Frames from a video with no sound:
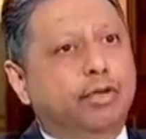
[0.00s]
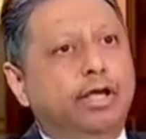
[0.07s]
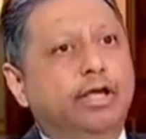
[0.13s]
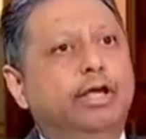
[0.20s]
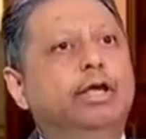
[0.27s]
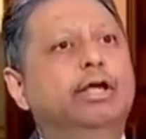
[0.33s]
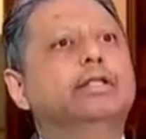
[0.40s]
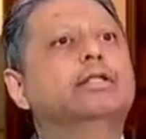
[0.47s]

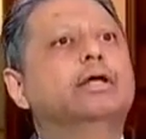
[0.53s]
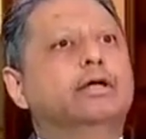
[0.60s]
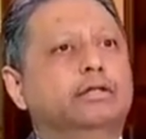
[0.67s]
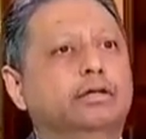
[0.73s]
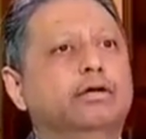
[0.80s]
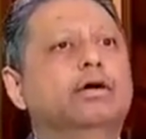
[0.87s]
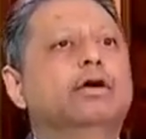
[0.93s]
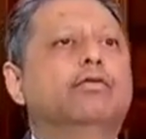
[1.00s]
in
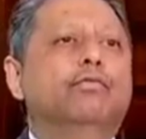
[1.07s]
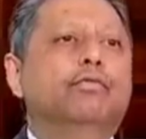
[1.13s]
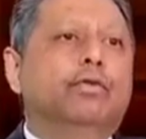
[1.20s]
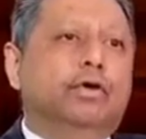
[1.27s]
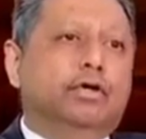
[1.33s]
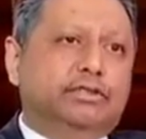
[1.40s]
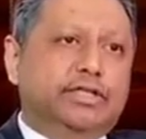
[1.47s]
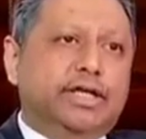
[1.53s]
the
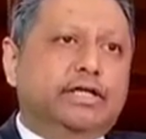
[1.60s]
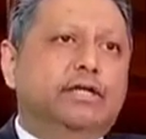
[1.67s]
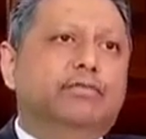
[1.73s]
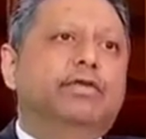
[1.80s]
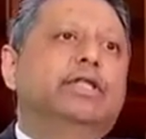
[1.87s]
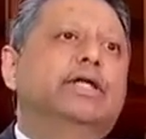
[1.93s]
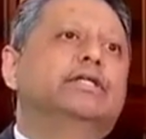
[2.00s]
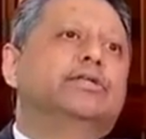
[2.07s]

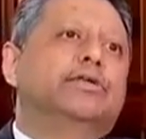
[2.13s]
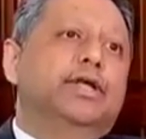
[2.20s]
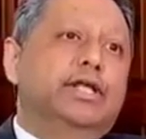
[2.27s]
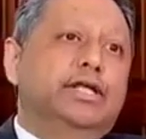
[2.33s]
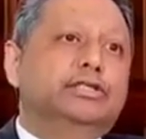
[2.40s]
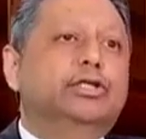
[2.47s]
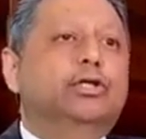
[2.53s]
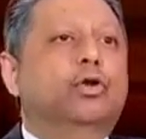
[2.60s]
sector, whether it's
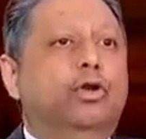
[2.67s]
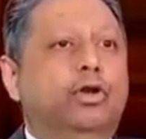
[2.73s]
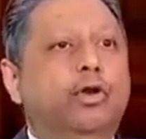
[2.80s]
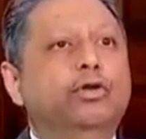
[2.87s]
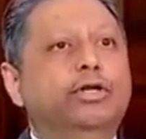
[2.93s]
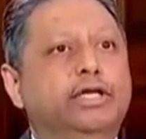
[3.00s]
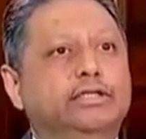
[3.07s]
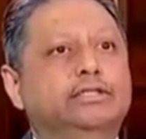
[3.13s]
real estate or
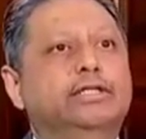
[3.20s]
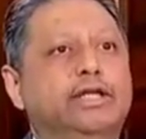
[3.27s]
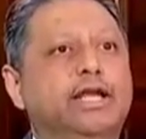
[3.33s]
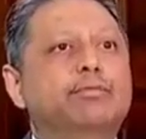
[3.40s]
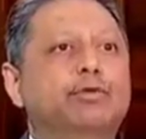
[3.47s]
non-real estate.